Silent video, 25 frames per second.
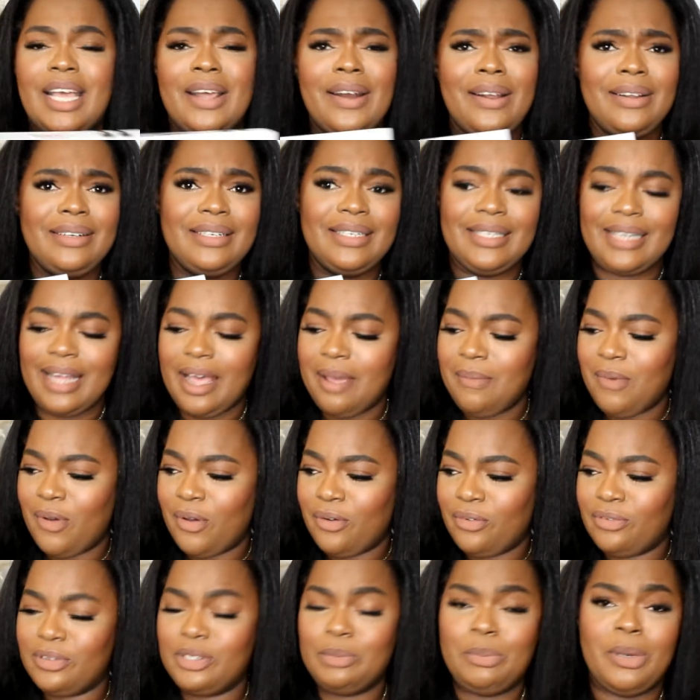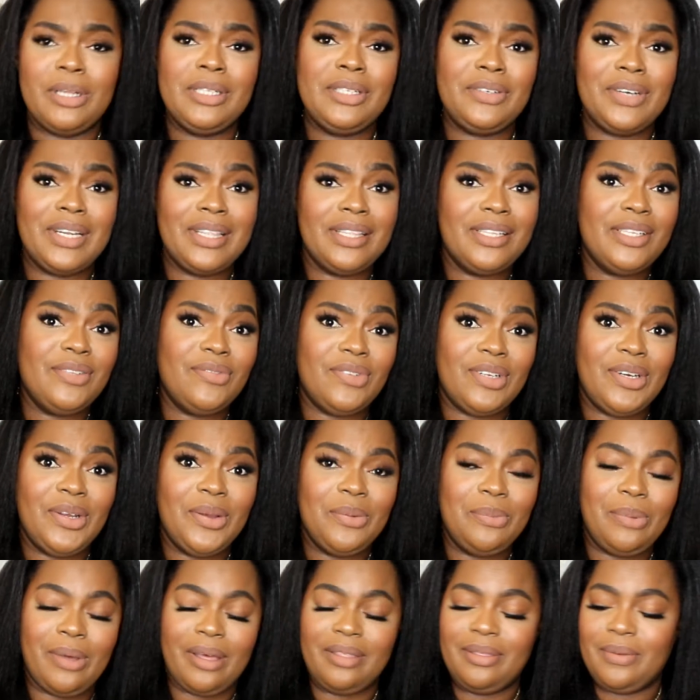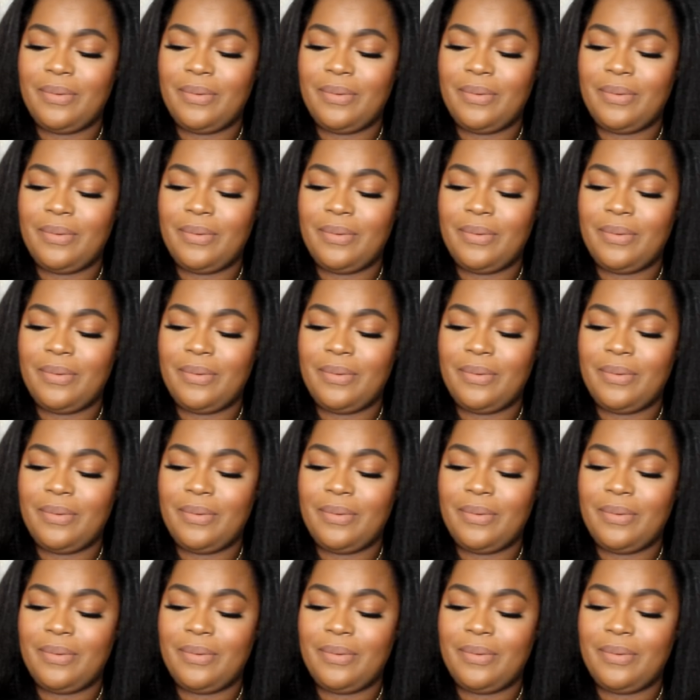out to Tymo for sponsoring this video, by the